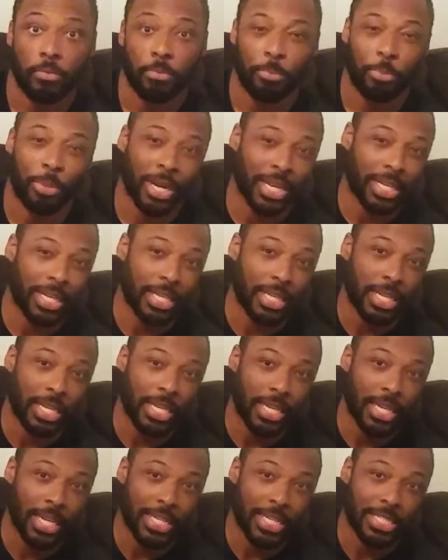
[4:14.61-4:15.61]
but
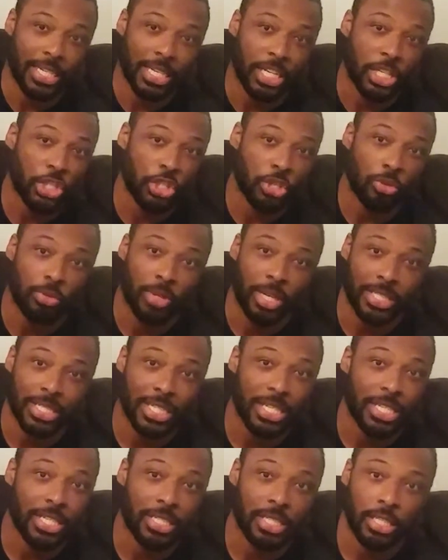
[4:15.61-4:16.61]
it's an issue that's
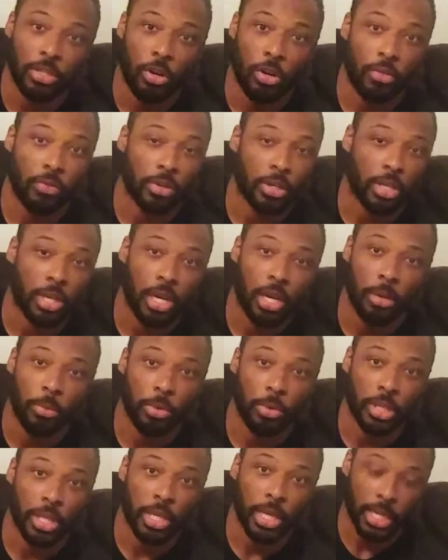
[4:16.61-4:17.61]
easily overcome
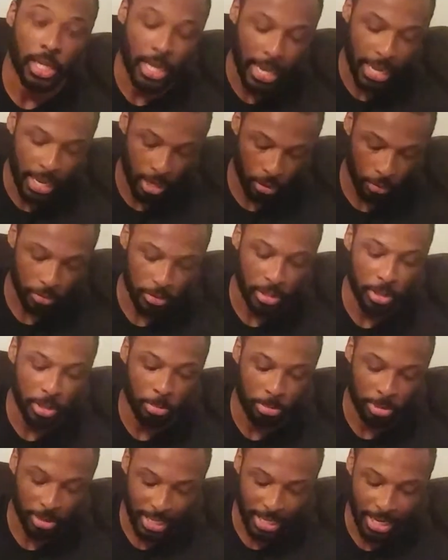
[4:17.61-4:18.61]
with a healthy
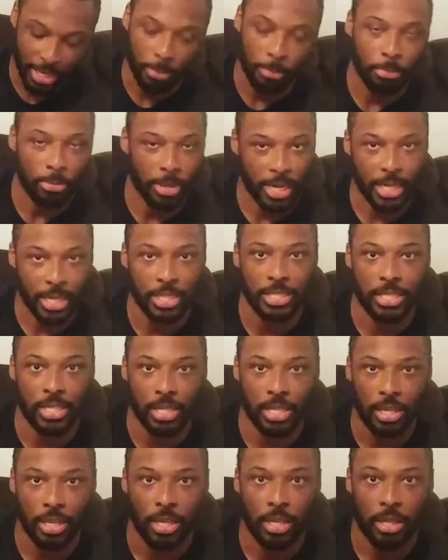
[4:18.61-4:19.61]

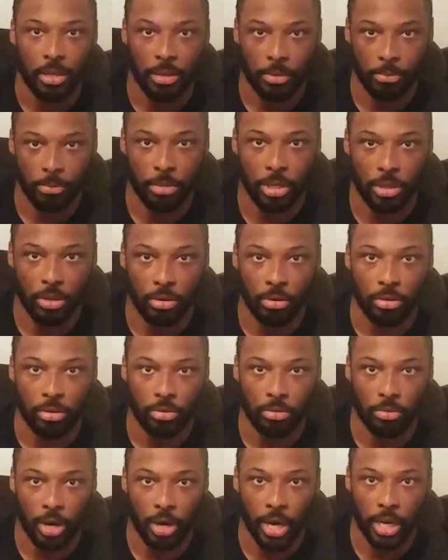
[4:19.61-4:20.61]
plant-based meal,
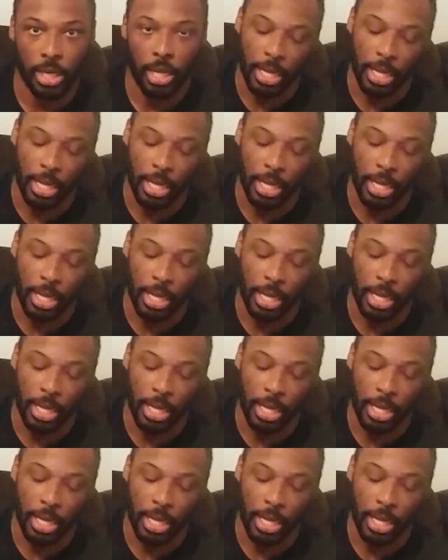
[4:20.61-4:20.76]
right?